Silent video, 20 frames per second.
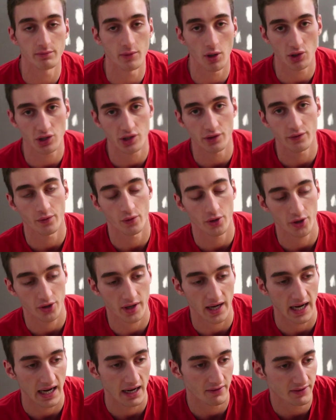of motion for
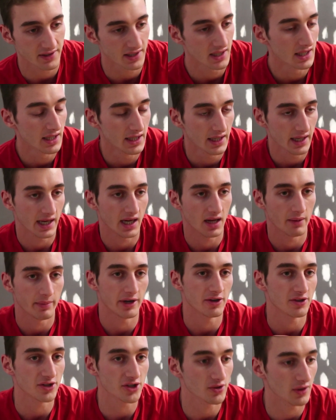your calves, getting a
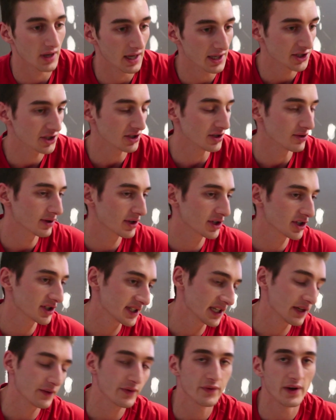better stretch, you can
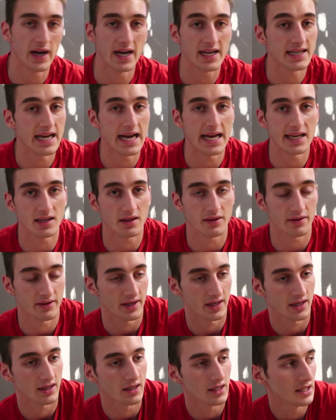just like find
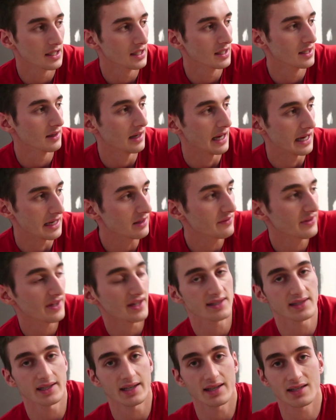anything
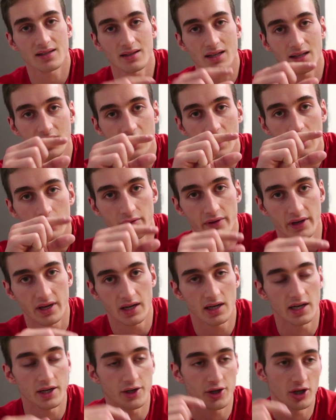that's like slightly
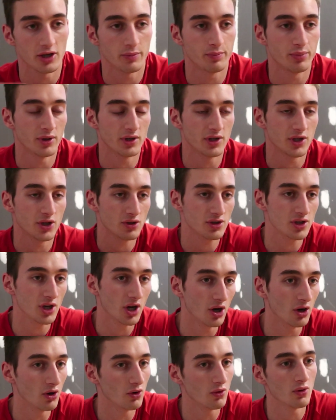elevated, and you're gonna put your
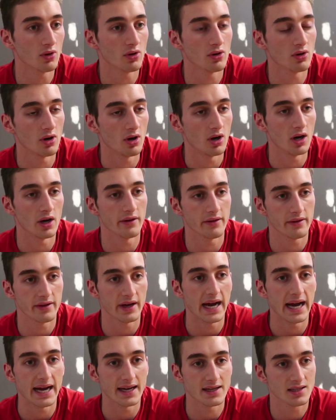toe on
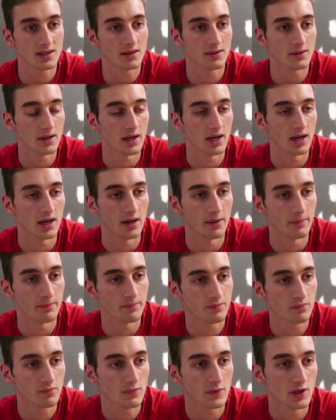that.
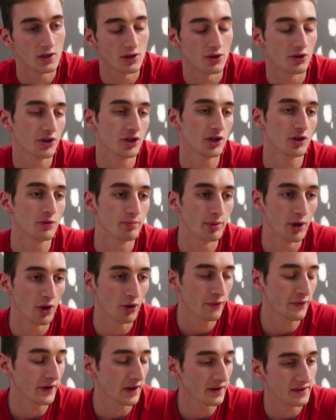You can do
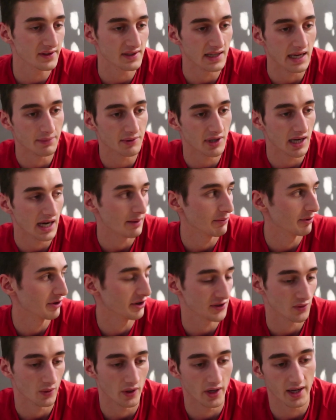both feet at the same time or
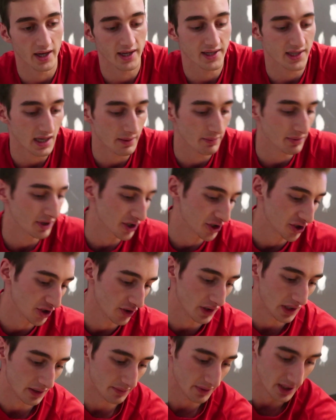just one at a time, but I'll show
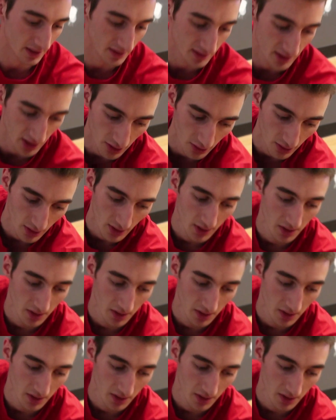you what I mean. So